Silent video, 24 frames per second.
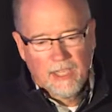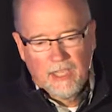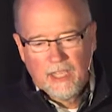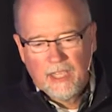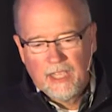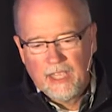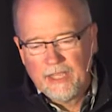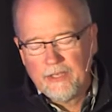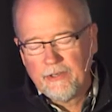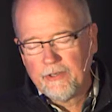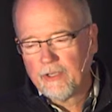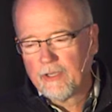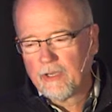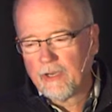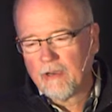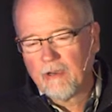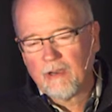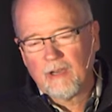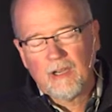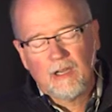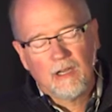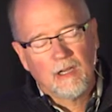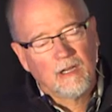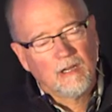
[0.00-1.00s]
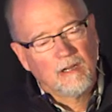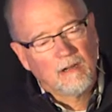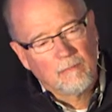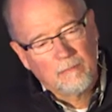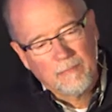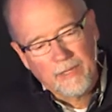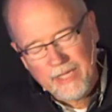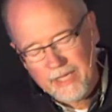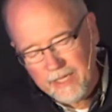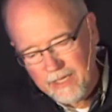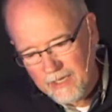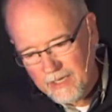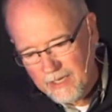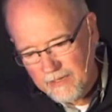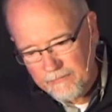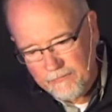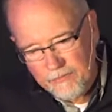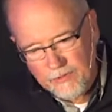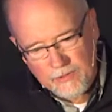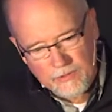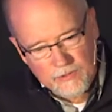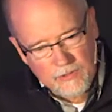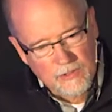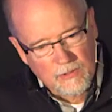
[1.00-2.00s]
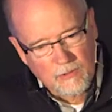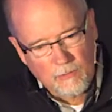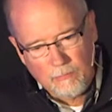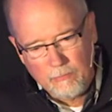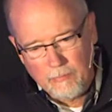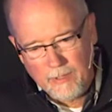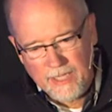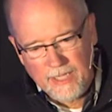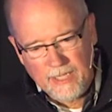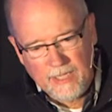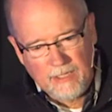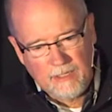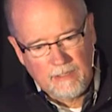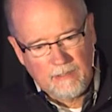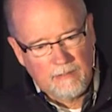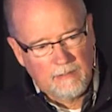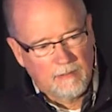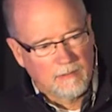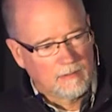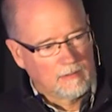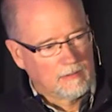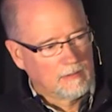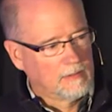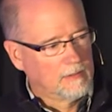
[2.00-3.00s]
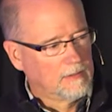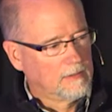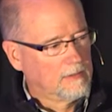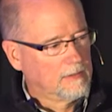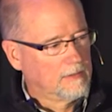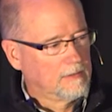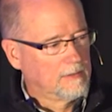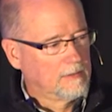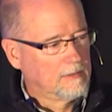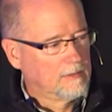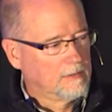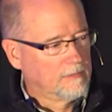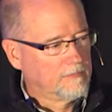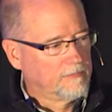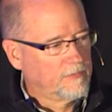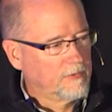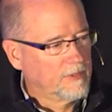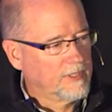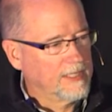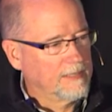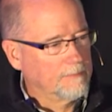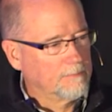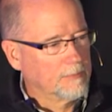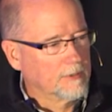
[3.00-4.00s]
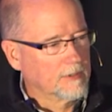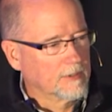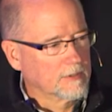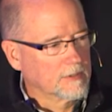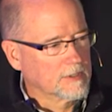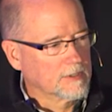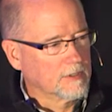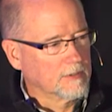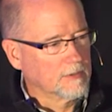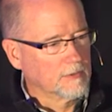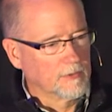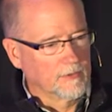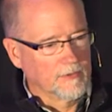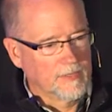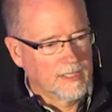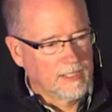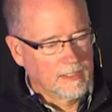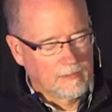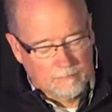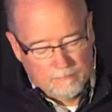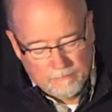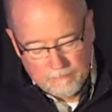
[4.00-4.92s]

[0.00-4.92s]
and you go, oh man, I feel so bad for that person or that